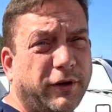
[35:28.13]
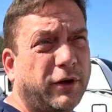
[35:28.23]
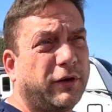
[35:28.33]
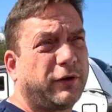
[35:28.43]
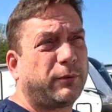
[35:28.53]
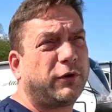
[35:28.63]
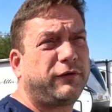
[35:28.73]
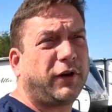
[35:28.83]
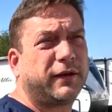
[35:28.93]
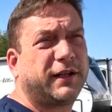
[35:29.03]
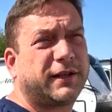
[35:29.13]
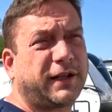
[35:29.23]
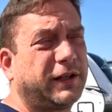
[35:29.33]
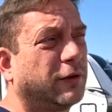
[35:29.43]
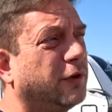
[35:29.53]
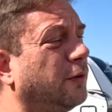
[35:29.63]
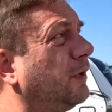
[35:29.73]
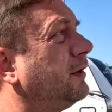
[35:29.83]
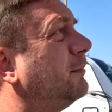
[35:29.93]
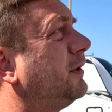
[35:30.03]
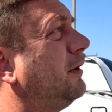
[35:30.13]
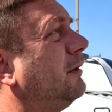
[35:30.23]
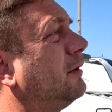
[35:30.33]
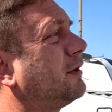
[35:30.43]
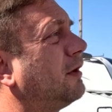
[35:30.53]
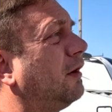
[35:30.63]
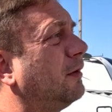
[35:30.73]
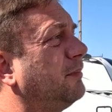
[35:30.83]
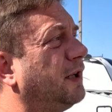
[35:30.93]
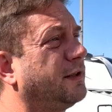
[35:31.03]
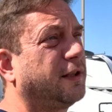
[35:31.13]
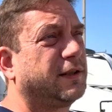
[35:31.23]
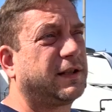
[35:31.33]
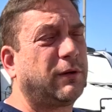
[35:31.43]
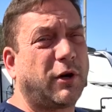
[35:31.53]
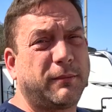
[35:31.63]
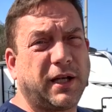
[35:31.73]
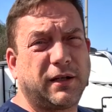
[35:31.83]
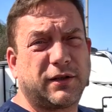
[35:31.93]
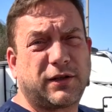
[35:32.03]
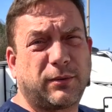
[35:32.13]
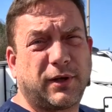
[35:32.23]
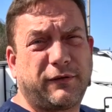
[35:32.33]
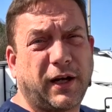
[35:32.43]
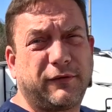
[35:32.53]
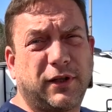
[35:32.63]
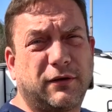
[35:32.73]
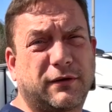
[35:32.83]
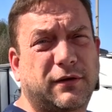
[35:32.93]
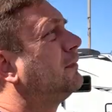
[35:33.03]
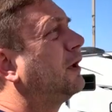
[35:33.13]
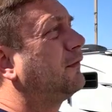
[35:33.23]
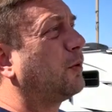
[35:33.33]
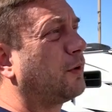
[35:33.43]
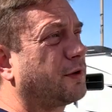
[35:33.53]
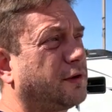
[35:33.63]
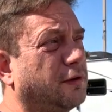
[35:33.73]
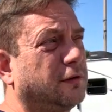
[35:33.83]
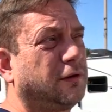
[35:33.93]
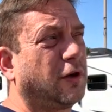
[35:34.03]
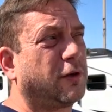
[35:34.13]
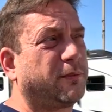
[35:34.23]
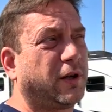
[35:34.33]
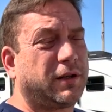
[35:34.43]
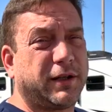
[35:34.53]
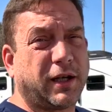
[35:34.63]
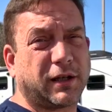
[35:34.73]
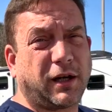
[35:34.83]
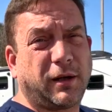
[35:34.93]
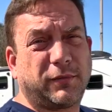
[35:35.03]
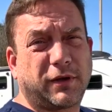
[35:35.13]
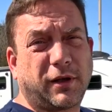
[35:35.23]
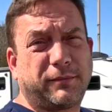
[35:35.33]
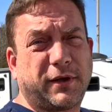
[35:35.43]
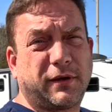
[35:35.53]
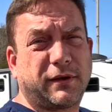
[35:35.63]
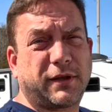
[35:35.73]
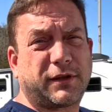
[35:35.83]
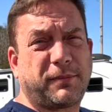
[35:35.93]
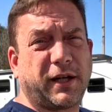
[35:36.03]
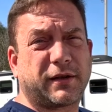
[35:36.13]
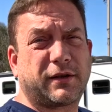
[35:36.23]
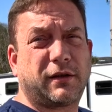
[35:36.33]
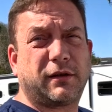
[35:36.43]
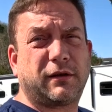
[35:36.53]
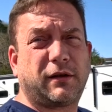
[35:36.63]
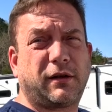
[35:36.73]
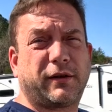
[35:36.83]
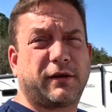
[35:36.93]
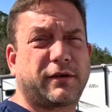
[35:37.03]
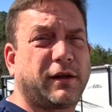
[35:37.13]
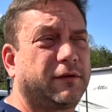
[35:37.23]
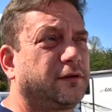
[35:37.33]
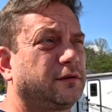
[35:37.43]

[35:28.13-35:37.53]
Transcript: The, the roof on this, I don't know what the material is called, but it's a zero maintenance 25 years. Of course, go to brinkley.com, look up the, the specs on, on their stuff.